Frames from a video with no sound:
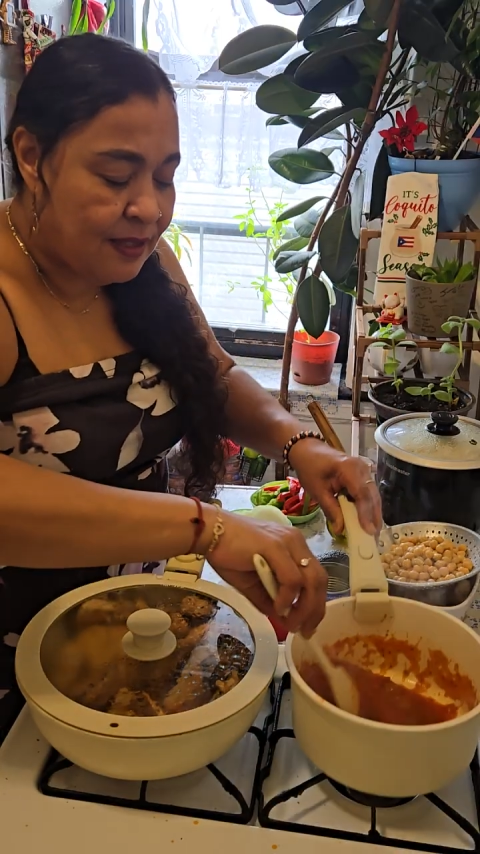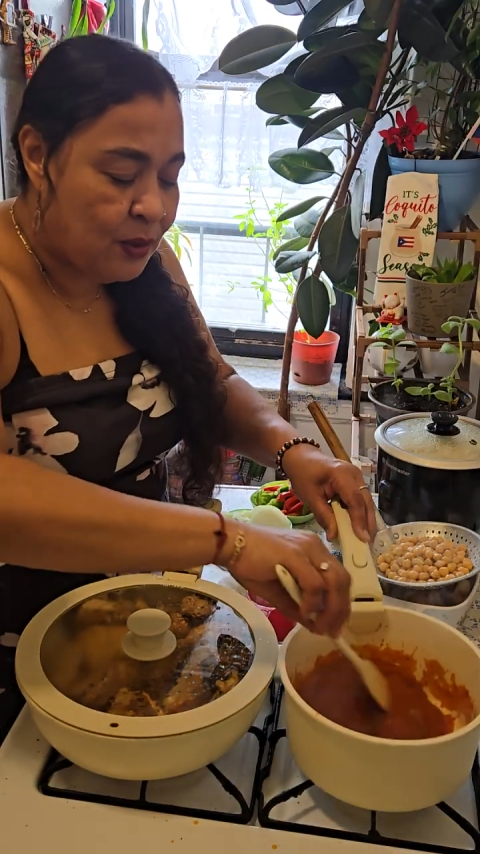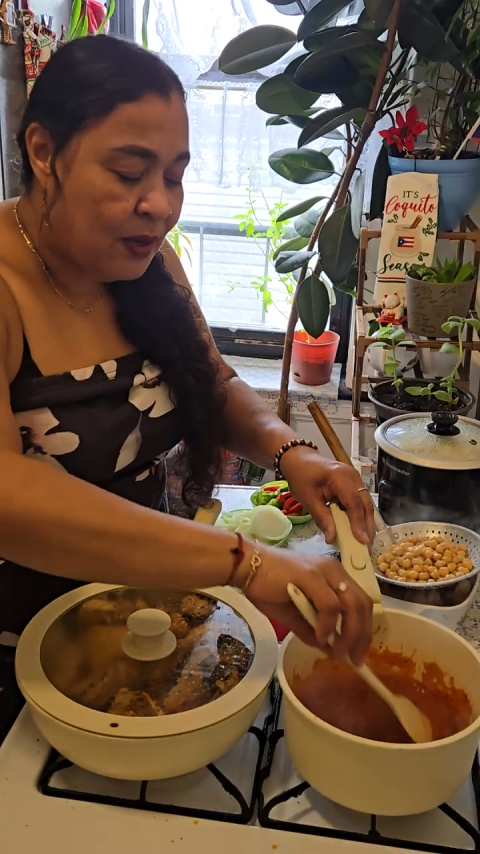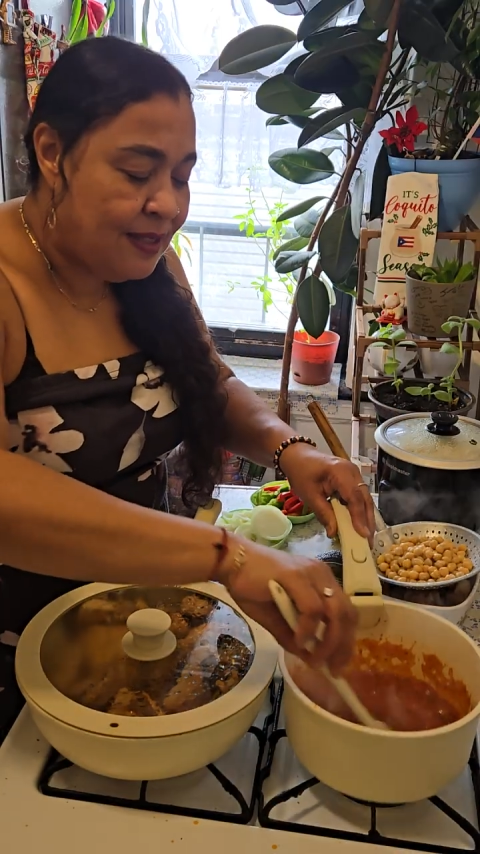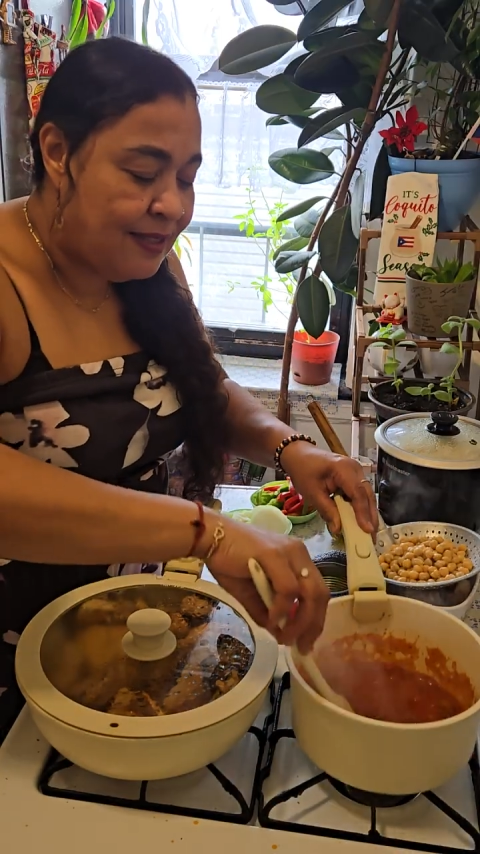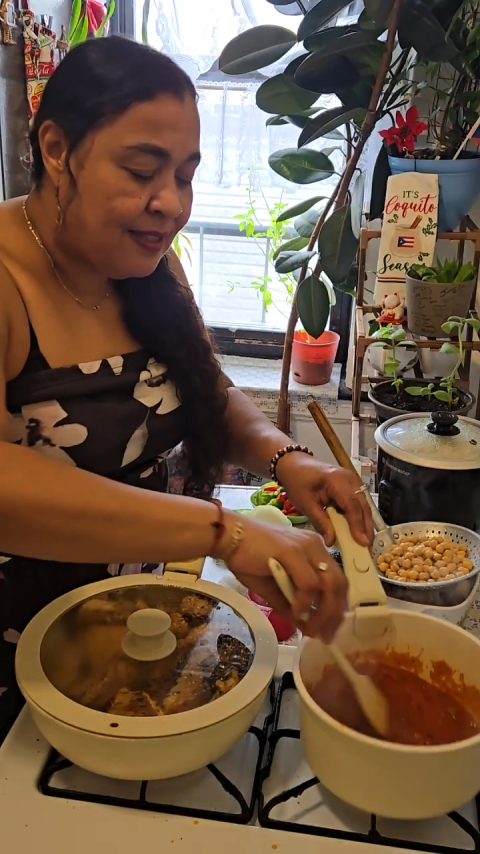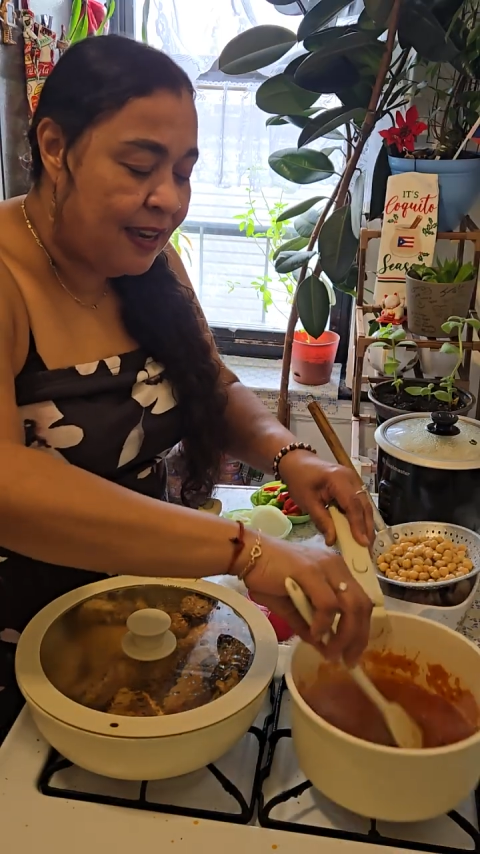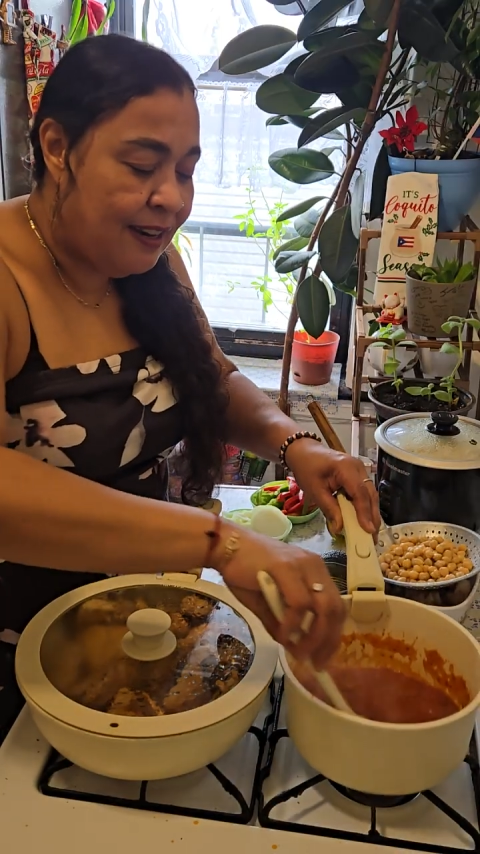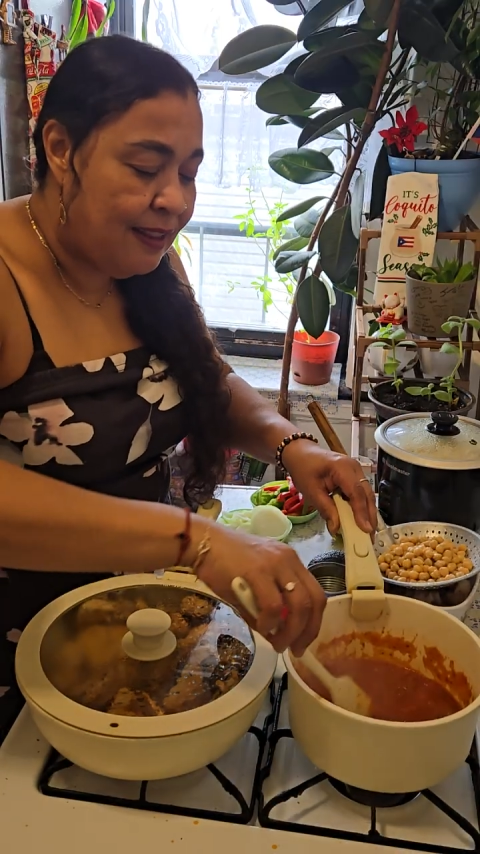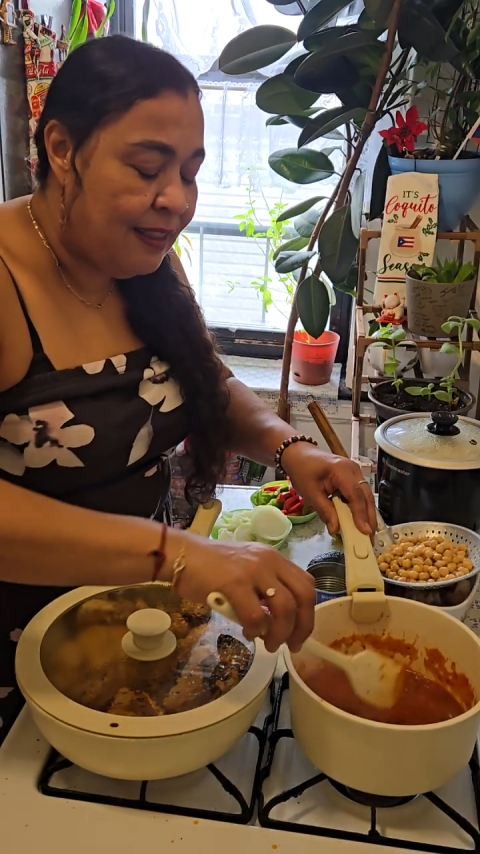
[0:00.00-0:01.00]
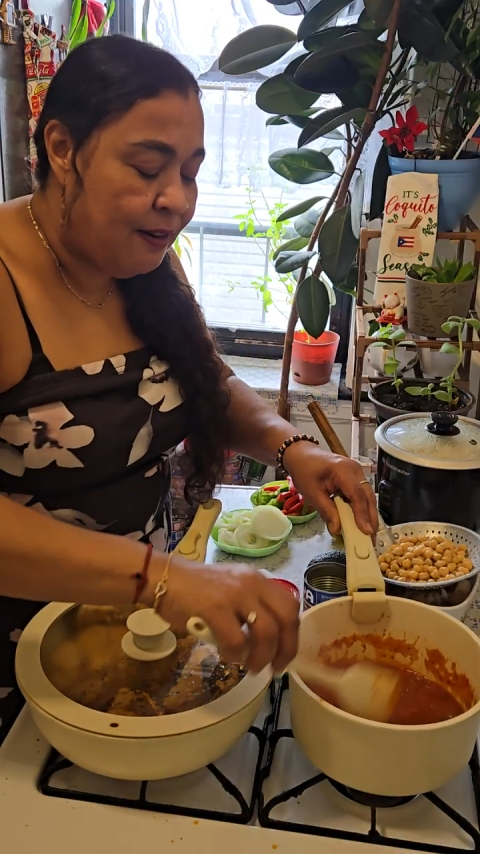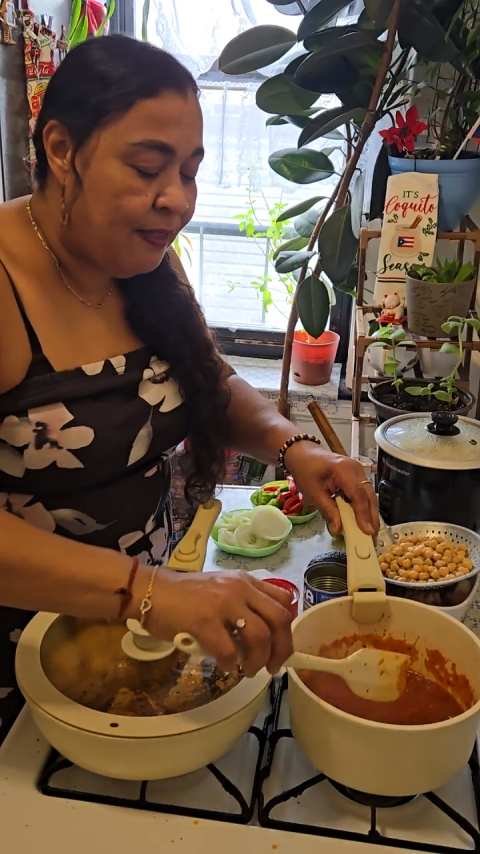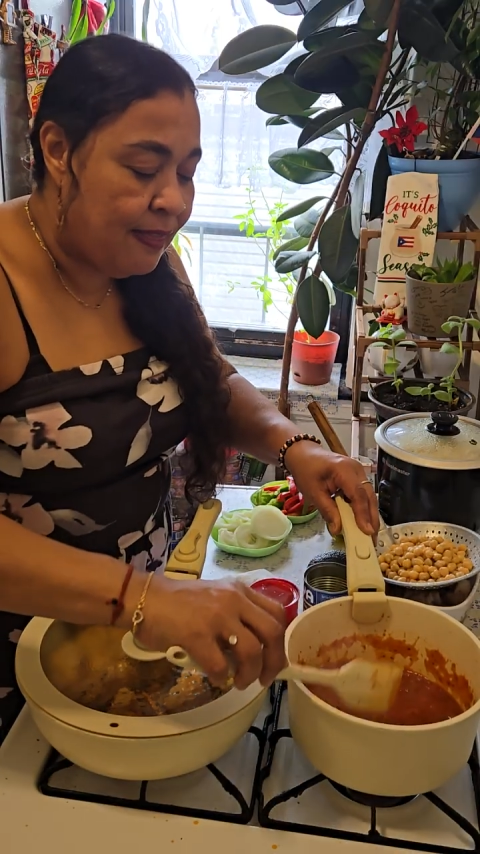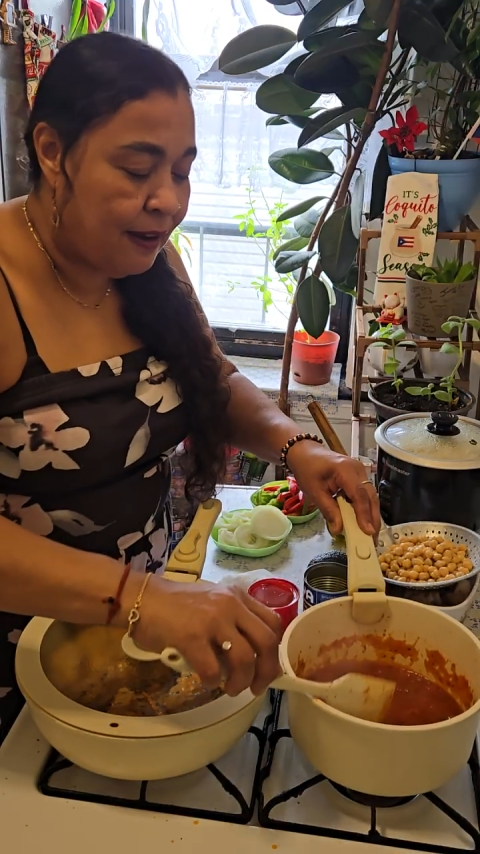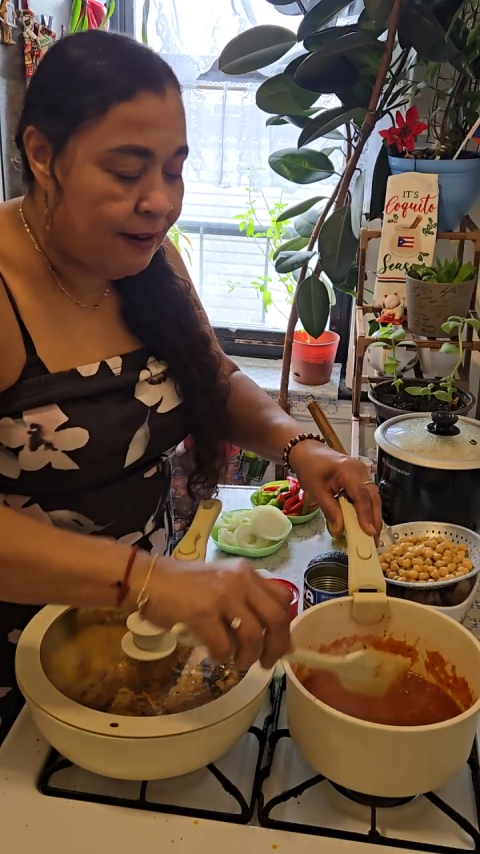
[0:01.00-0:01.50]
sauce is getting a little
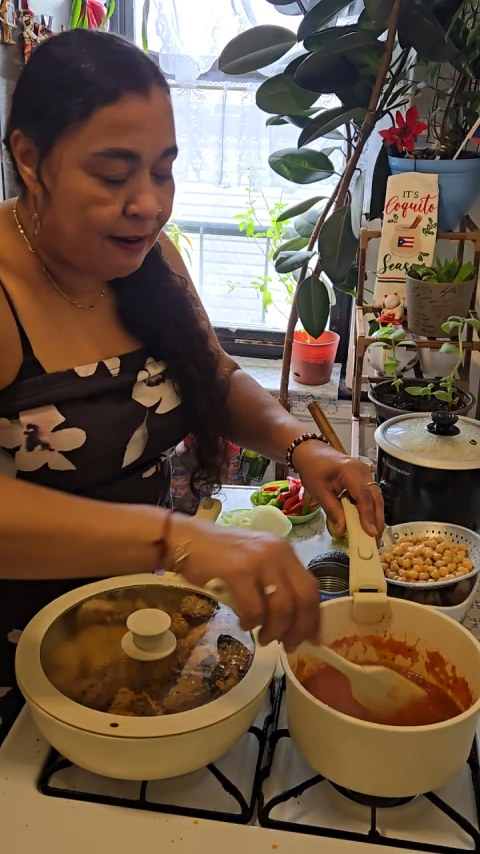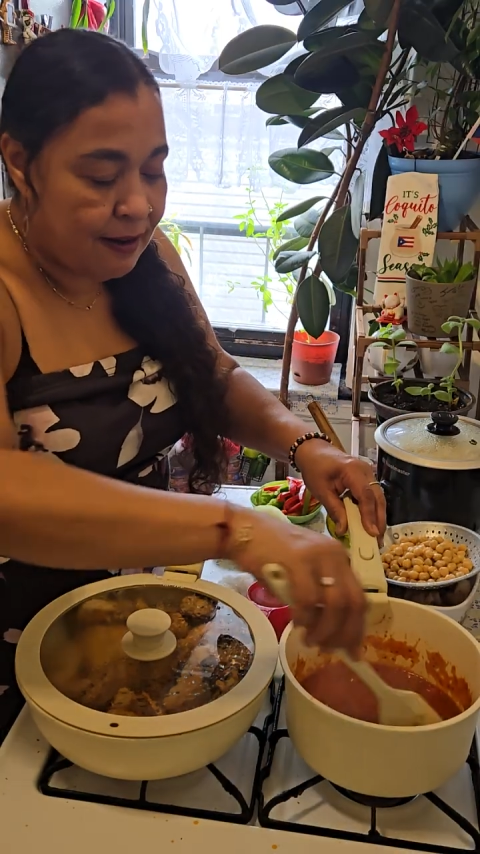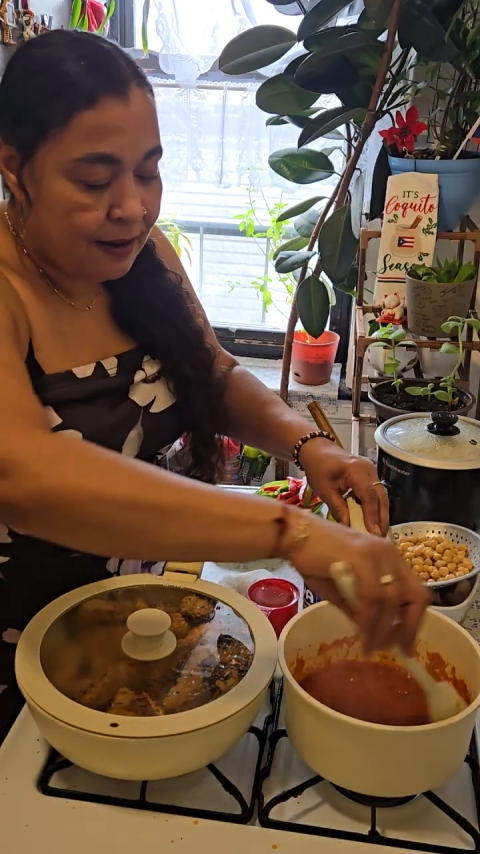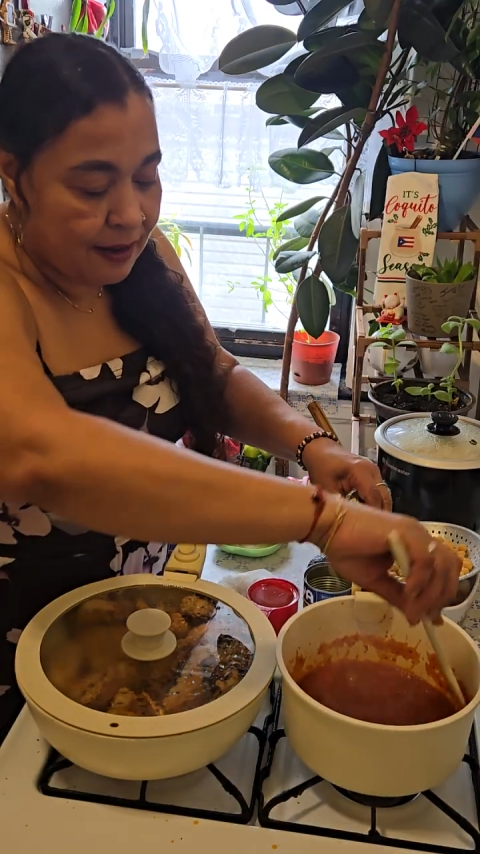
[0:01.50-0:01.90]
thicker.